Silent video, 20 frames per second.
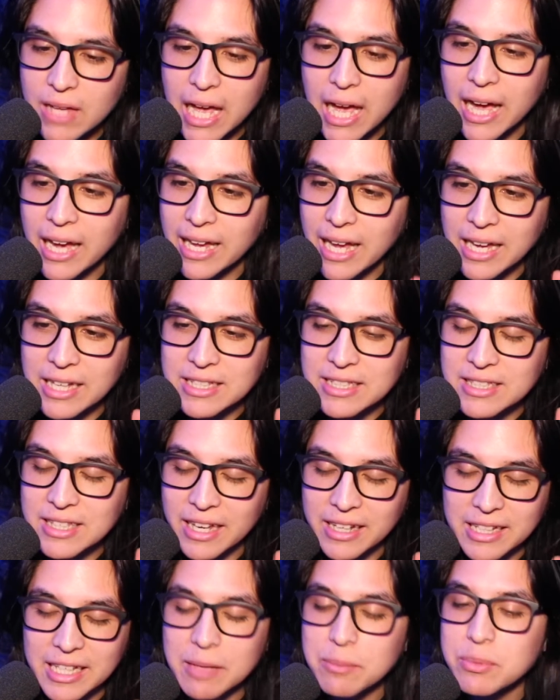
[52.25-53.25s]
I, I,
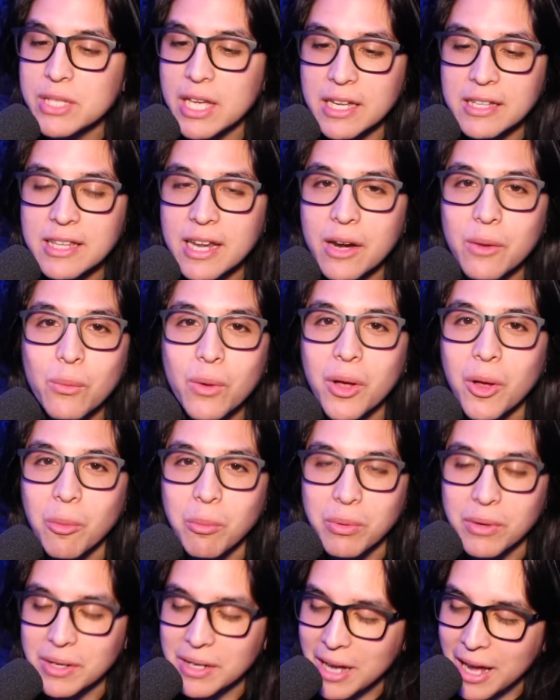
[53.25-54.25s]
I keep saying that I will,
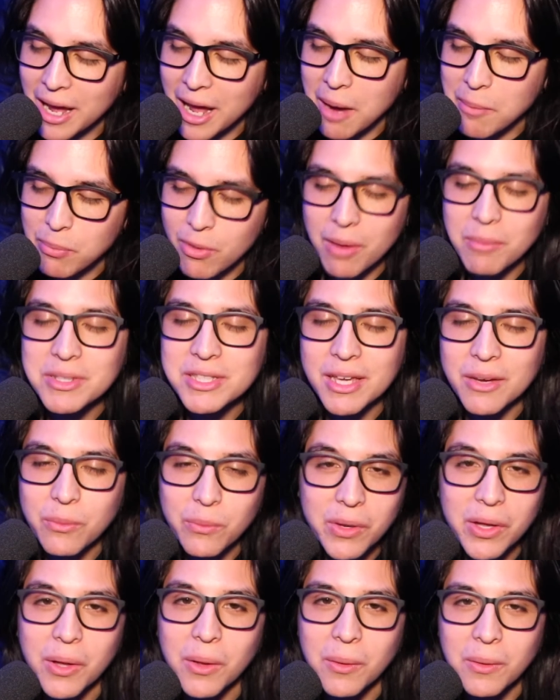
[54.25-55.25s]
but I, I promise I
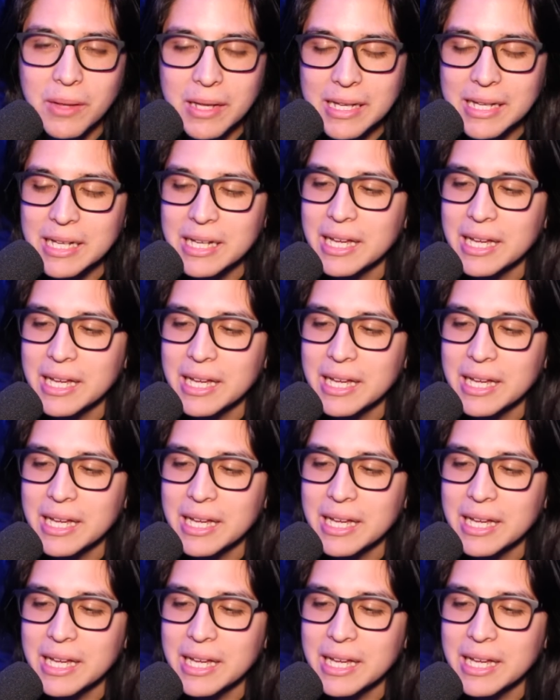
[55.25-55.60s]
will.